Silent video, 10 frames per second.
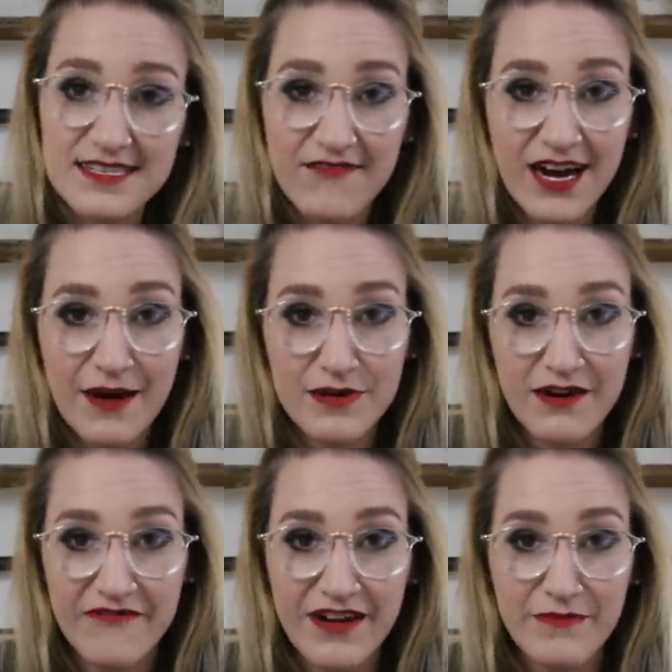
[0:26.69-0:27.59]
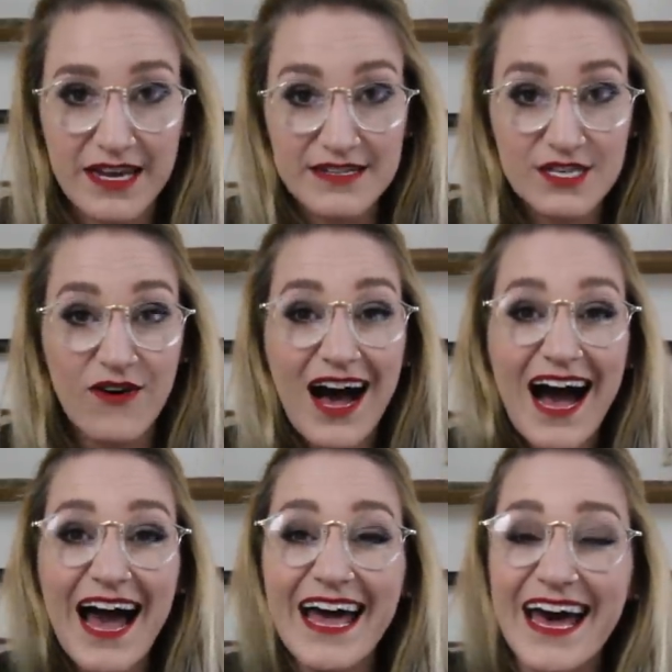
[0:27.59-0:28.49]
that's ever happened to our family. So
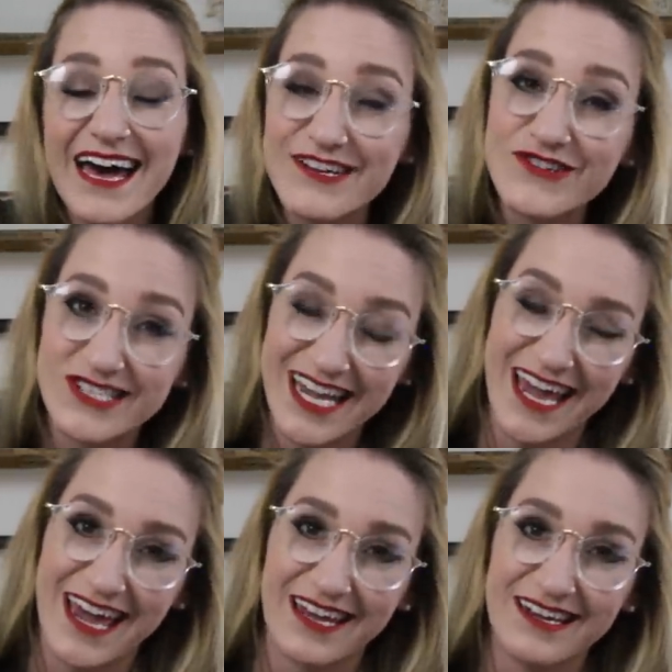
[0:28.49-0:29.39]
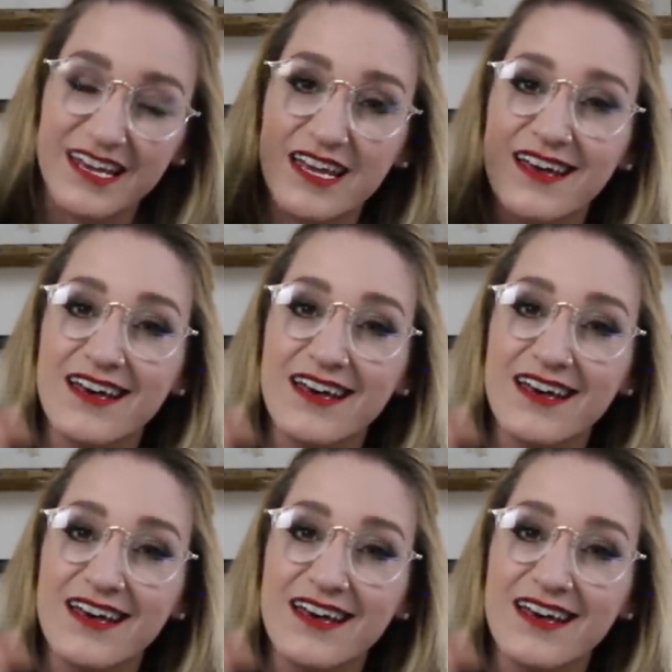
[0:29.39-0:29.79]
I understand